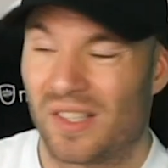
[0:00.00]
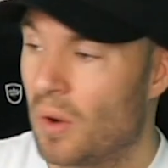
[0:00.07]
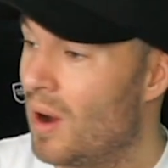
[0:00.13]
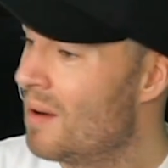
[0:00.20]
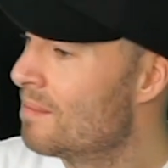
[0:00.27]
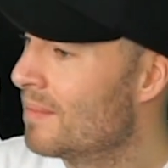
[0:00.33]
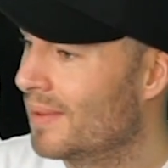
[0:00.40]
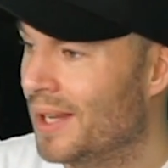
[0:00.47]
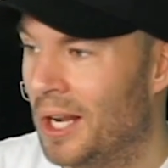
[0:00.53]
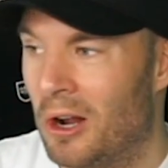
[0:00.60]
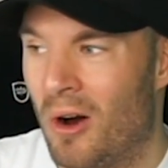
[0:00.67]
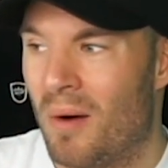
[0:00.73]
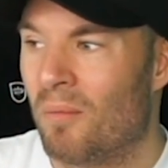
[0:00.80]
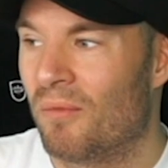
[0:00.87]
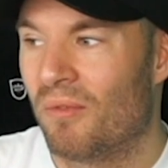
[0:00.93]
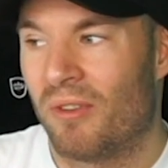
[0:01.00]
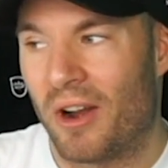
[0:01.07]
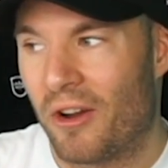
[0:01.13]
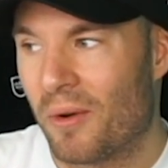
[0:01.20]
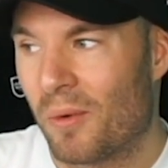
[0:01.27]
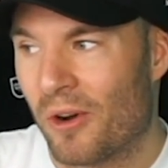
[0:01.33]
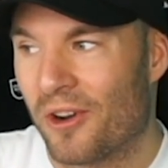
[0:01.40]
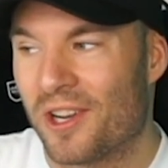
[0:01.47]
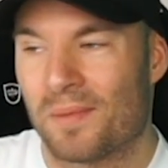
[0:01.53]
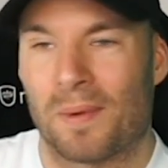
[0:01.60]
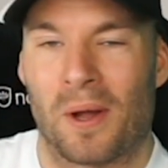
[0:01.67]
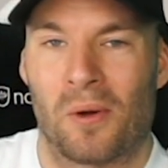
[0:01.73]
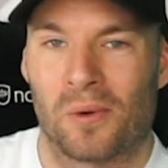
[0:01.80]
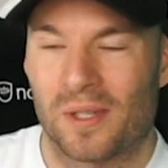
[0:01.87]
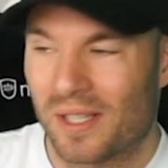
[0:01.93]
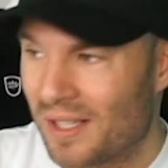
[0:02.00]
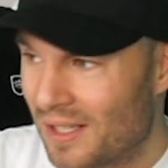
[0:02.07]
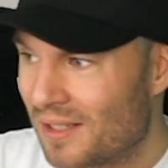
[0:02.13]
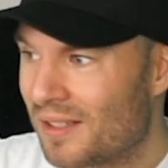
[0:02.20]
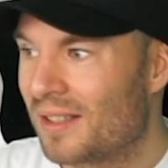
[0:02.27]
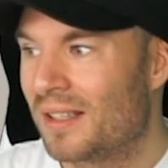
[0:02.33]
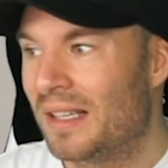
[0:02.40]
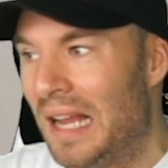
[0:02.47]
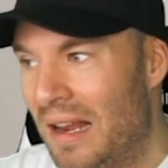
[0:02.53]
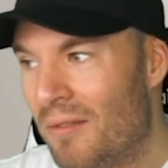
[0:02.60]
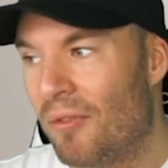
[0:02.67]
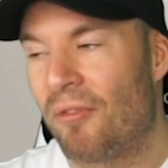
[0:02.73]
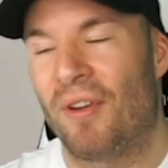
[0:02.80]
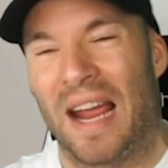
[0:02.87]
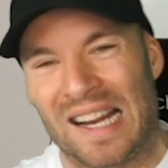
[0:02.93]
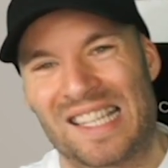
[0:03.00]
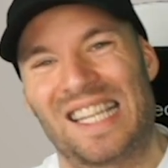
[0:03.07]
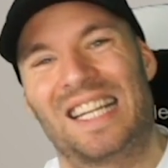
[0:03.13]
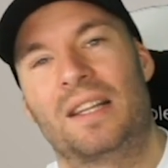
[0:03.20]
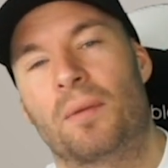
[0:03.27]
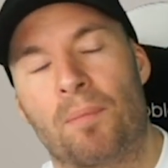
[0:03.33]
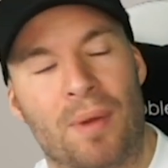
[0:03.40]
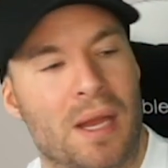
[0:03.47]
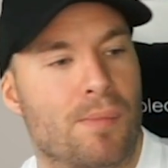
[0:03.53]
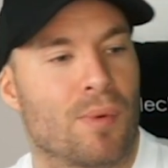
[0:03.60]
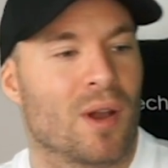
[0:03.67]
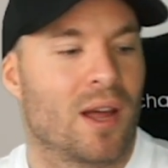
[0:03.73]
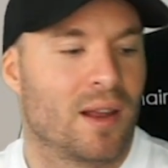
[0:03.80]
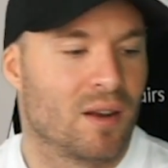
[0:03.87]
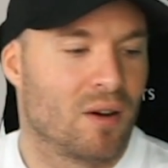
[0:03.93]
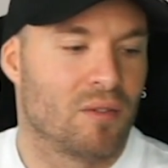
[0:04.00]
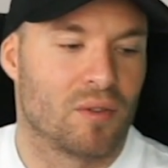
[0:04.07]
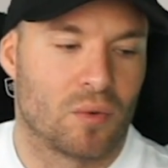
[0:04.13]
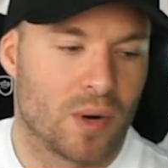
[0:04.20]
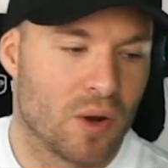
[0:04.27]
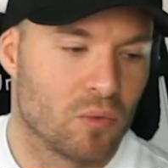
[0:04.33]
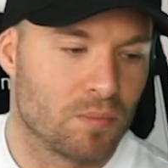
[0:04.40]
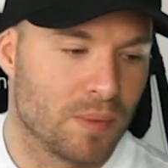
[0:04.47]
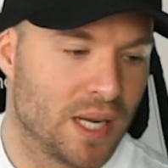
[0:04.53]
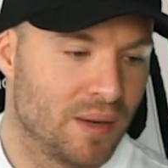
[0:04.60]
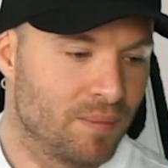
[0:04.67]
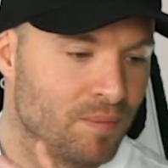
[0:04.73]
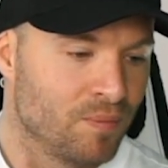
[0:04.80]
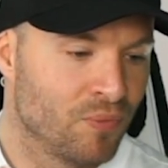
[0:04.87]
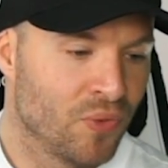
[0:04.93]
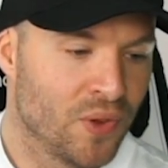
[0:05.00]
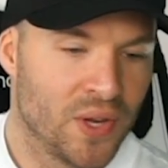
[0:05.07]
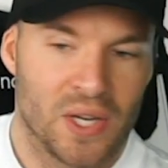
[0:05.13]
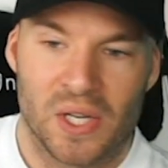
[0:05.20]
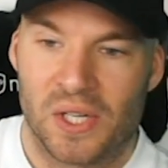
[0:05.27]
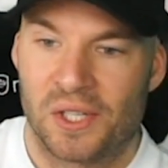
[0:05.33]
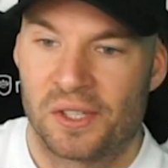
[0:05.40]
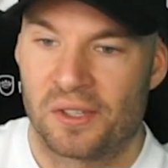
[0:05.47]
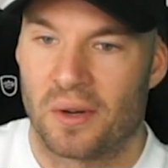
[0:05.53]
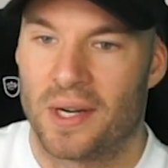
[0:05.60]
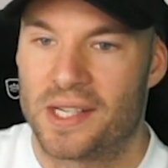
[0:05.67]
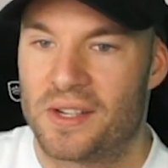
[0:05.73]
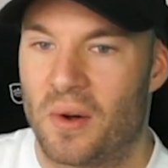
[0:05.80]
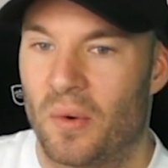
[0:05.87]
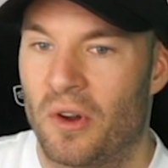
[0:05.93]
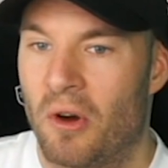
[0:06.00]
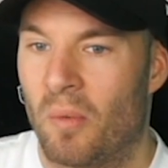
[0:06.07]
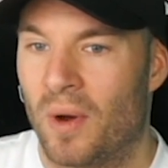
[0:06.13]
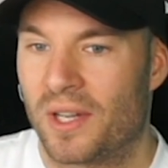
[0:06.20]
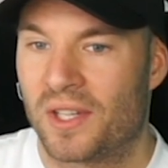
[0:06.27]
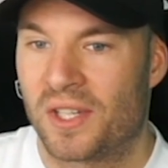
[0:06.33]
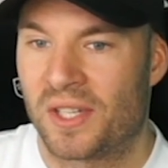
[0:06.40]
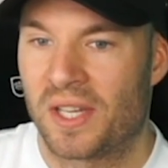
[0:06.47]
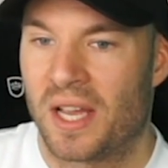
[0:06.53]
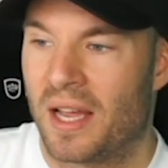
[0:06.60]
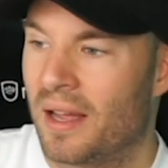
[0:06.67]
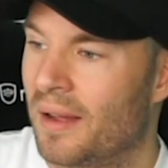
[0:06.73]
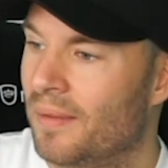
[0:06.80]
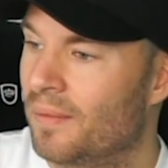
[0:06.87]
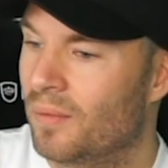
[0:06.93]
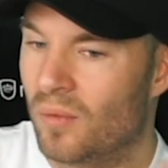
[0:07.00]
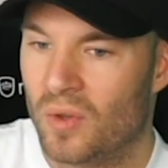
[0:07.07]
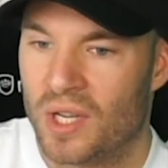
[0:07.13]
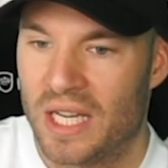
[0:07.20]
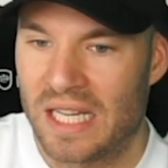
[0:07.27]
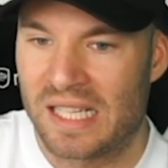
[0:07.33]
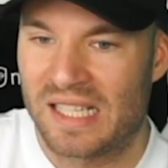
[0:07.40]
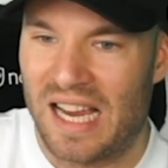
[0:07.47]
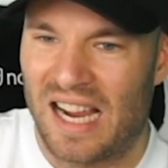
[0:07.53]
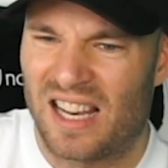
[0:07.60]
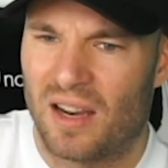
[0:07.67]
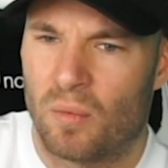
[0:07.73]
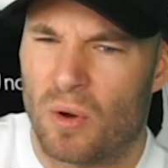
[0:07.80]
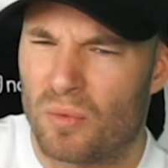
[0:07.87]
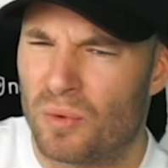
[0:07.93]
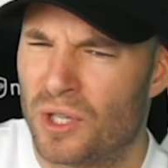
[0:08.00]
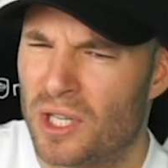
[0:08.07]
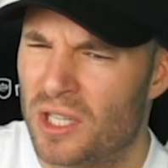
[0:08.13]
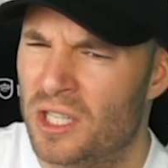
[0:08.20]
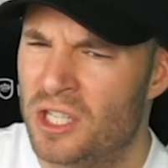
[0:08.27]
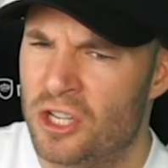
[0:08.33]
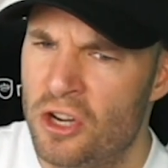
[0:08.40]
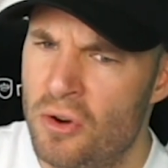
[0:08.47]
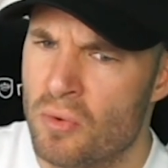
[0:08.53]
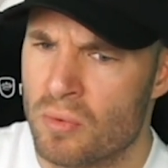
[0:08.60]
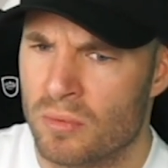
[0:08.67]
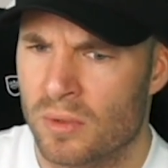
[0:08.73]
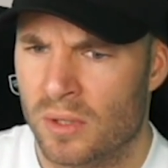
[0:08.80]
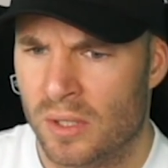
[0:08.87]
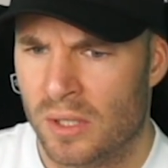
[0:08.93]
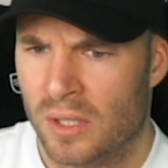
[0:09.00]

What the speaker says: So I'm very worried about infecting the people I love around me. So I don't know exactly what we're gonna do.